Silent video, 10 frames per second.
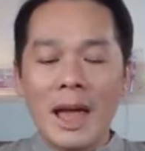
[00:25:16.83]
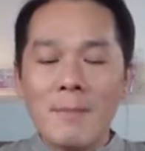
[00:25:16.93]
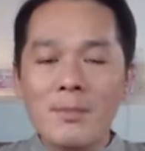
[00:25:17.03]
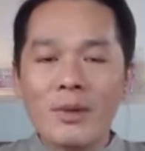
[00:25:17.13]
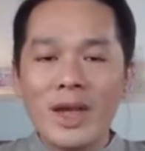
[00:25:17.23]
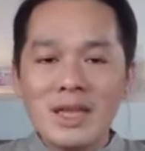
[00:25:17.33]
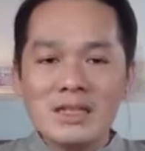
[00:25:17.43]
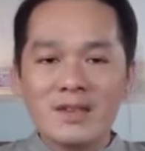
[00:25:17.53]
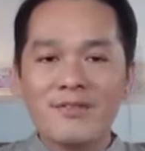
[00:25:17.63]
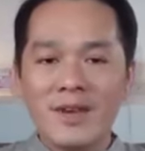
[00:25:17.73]

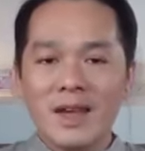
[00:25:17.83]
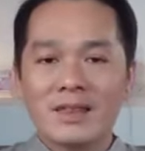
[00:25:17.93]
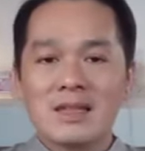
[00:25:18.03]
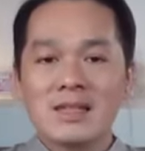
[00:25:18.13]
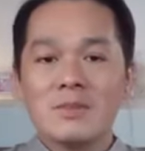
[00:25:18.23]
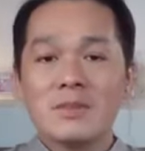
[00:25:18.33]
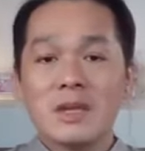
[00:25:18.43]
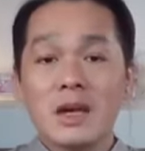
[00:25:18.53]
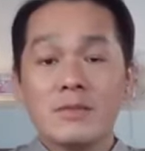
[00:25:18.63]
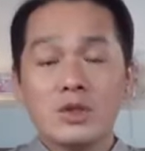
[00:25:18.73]
embrace the fact that
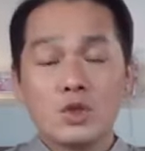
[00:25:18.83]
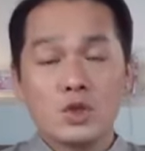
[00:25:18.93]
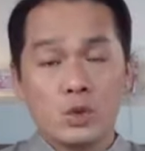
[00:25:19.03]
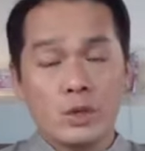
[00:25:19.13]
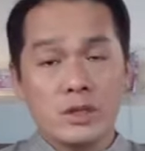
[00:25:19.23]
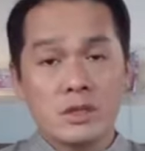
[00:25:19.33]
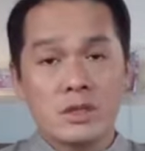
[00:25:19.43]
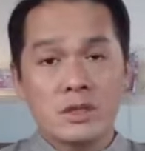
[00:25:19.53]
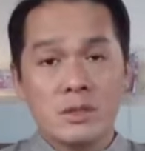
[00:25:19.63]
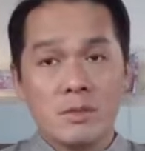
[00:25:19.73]
sometimes
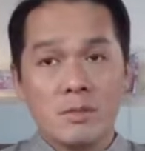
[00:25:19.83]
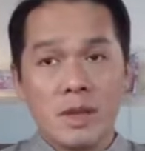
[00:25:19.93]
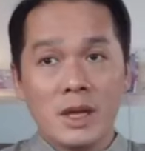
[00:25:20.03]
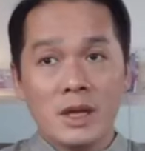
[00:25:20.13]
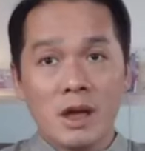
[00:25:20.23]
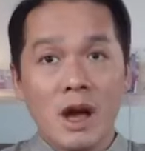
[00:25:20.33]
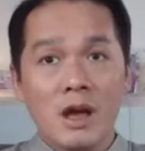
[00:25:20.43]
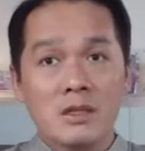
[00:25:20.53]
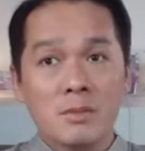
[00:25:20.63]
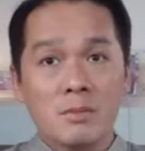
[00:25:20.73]
choices may
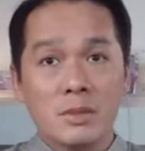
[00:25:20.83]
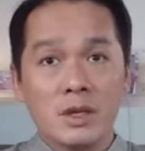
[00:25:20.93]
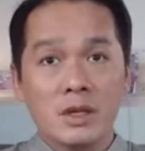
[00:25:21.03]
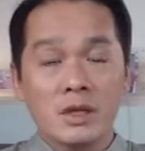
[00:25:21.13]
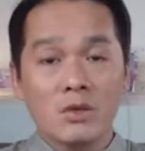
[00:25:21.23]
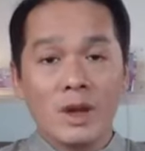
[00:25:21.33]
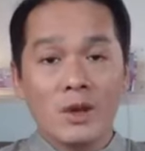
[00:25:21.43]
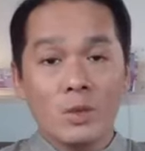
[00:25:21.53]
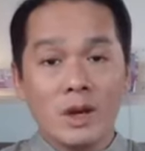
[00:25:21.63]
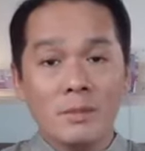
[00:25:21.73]
not be the
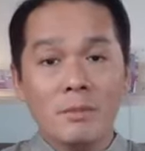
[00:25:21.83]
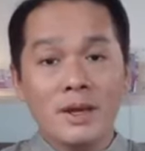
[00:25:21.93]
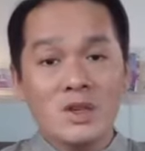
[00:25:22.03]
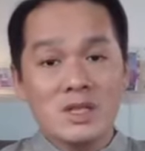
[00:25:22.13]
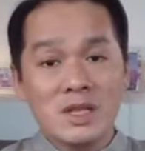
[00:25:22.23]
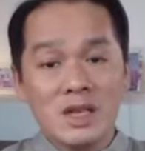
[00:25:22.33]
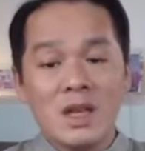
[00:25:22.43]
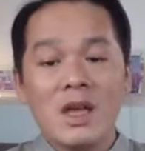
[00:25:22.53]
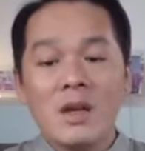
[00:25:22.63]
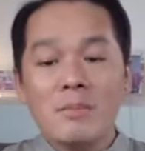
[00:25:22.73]
right one. But you
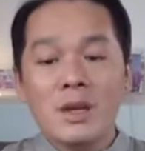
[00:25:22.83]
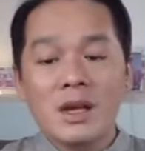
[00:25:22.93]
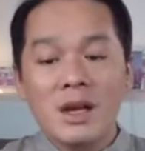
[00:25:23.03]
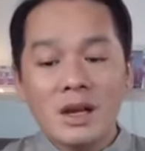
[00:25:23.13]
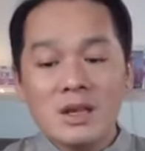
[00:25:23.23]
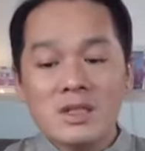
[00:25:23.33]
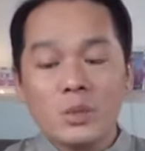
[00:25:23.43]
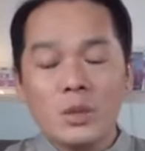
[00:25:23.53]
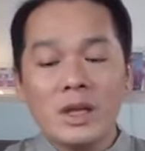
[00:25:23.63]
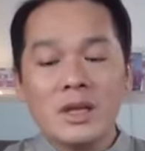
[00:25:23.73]
see,
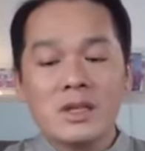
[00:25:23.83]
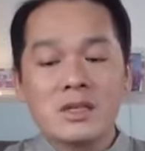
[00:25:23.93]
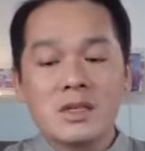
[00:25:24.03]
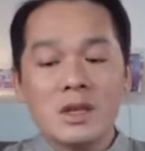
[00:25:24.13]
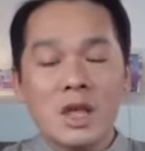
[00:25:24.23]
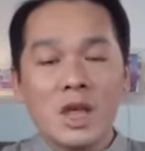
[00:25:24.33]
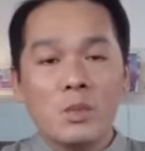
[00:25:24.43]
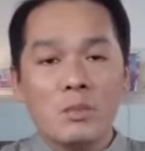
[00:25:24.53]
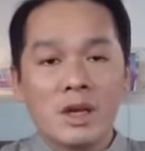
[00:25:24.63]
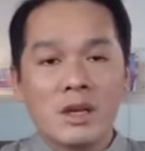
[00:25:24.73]
because
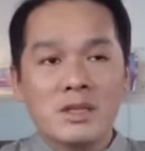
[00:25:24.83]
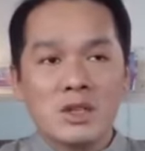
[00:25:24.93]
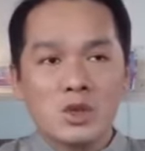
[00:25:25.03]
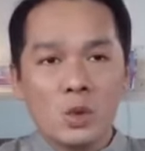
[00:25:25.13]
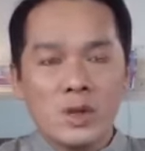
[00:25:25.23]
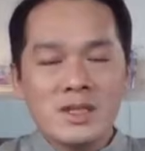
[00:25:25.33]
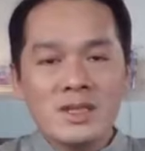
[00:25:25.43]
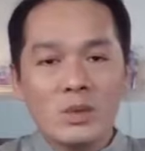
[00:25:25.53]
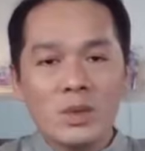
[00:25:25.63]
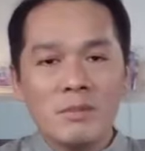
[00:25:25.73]
because the
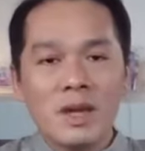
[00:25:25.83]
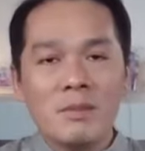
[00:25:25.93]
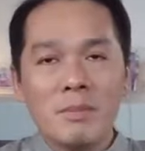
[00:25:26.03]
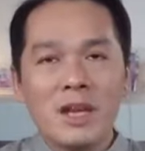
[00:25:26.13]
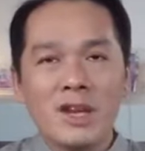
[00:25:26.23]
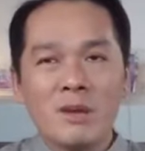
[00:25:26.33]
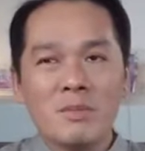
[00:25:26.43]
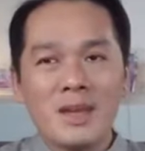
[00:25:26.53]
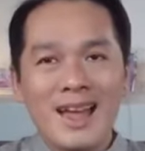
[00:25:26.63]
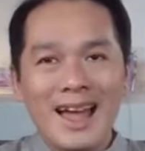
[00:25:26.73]
choices that we made may
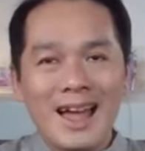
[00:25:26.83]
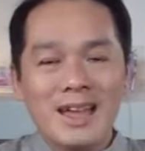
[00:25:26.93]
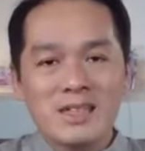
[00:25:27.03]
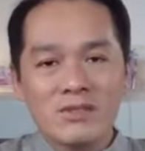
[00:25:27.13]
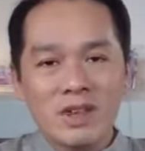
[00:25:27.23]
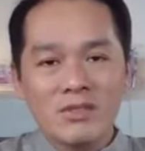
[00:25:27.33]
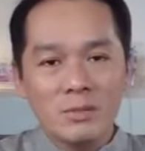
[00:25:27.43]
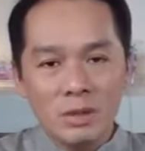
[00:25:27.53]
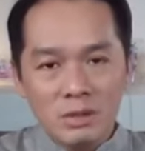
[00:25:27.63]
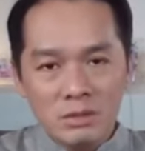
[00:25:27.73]
not be as
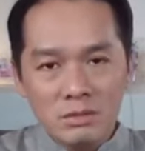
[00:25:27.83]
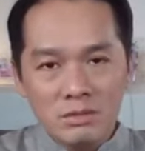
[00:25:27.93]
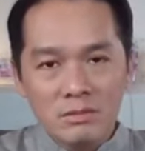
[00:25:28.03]
favorable,